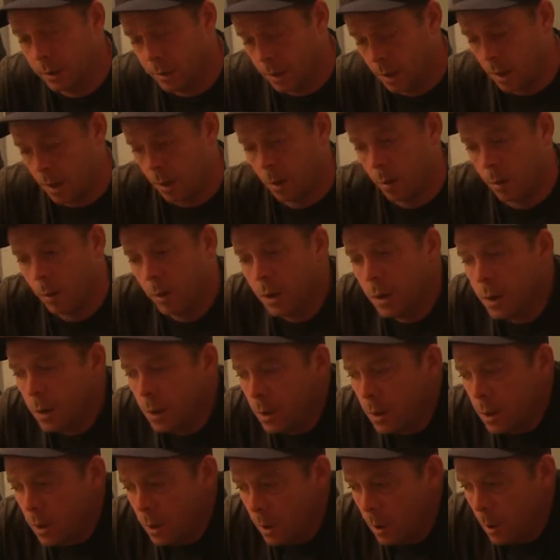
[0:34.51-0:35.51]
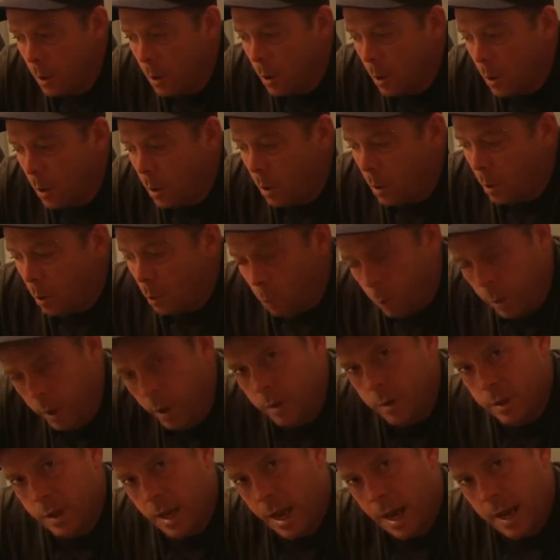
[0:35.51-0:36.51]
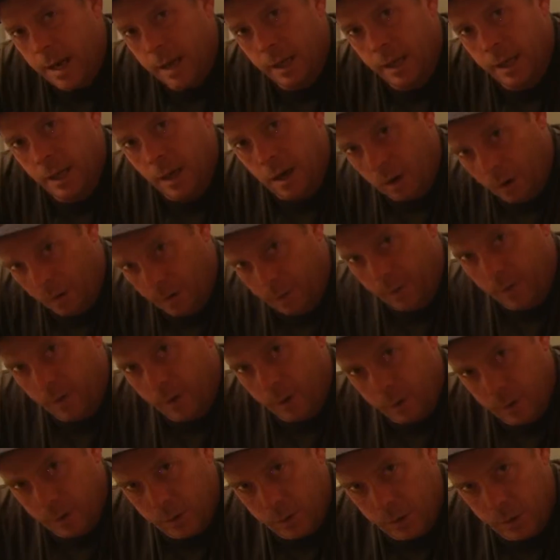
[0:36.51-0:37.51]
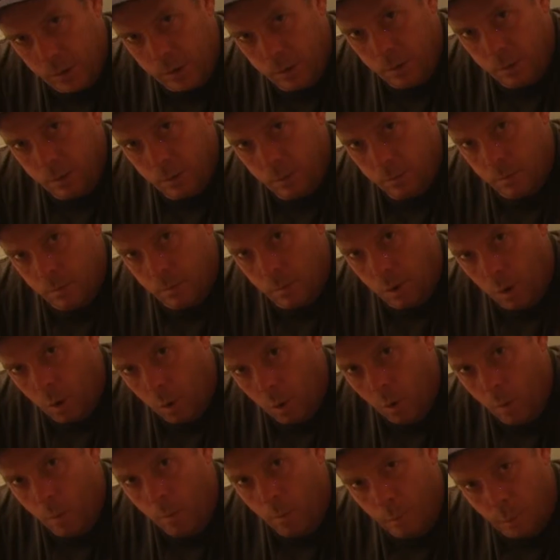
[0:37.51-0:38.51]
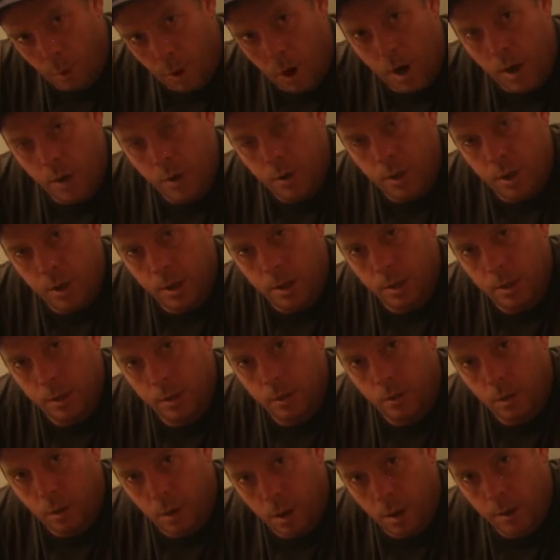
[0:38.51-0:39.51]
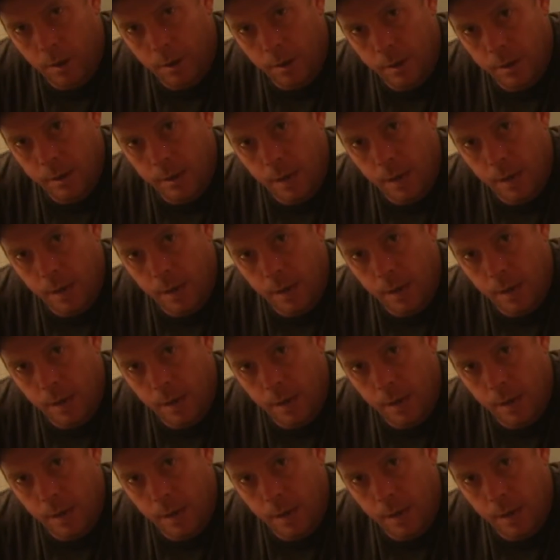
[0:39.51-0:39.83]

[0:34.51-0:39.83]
So we're tackling our first home project on the